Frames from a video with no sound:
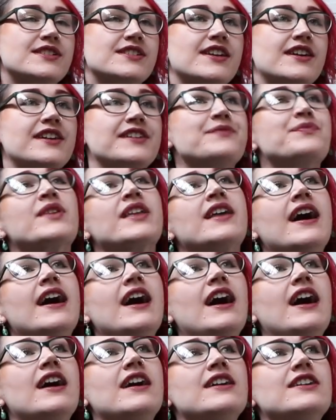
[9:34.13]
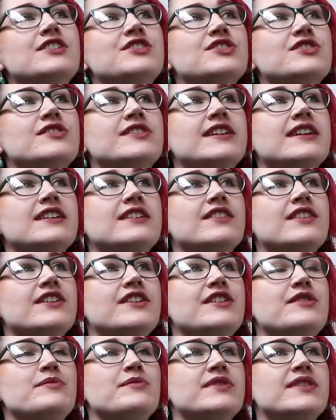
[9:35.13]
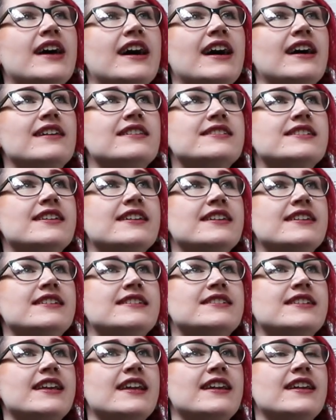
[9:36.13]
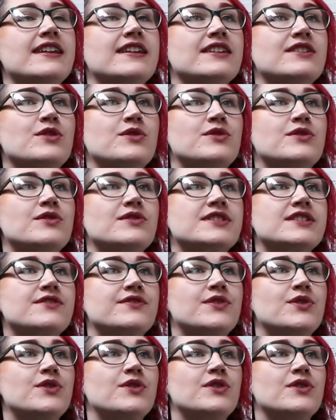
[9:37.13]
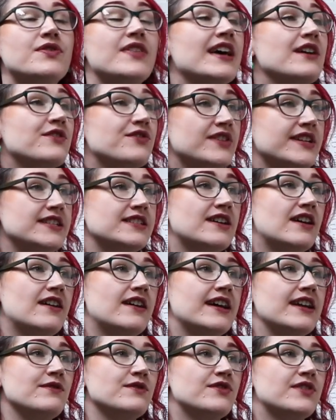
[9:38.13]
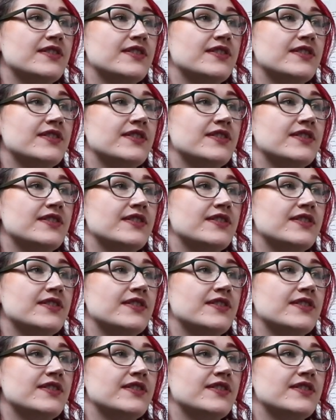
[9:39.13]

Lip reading: So assuring them that it is a course for their free time,